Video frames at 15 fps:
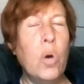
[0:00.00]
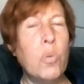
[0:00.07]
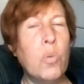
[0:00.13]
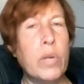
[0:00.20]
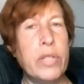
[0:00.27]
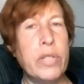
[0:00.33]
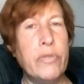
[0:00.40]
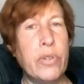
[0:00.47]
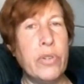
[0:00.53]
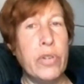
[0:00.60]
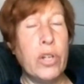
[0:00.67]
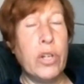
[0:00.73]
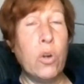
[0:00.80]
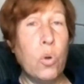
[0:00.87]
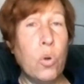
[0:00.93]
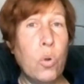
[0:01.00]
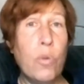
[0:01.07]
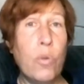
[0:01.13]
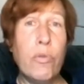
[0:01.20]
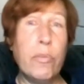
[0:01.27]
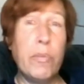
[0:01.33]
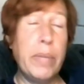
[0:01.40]
was very
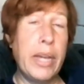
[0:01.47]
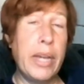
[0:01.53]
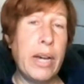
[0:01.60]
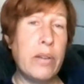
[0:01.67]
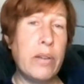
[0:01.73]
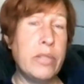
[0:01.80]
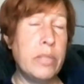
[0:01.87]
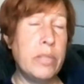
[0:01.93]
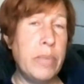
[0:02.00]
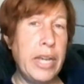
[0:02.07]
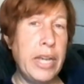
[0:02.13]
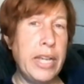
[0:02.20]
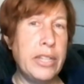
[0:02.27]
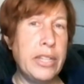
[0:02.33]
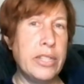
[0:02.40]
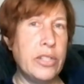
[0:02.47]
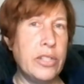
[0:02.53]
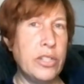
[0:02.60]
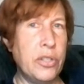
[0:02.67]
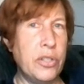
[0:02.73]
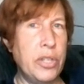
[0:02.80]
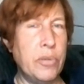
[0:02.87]
cold from being out in space, and
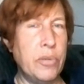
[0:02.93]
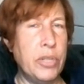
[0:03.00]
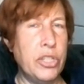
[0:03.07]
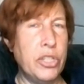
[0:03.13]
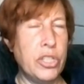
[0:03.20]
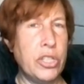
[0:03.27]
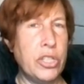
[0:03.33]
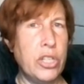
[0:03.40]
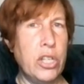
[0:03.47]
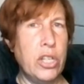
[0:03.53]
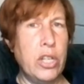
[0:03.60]
so you would just